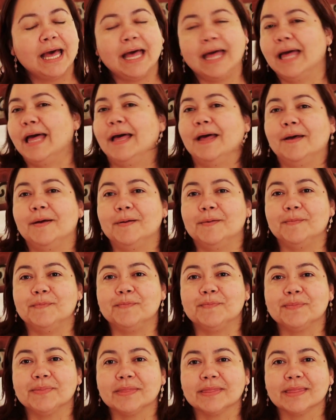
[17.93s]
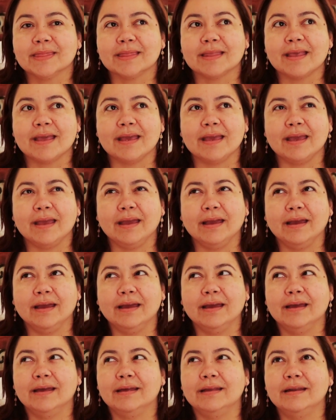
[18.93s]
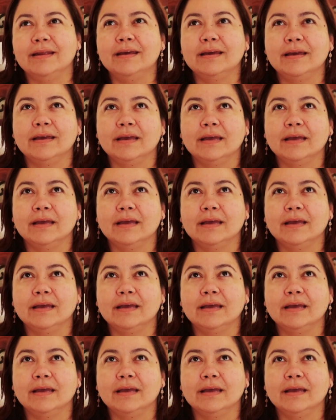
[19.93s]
Um, it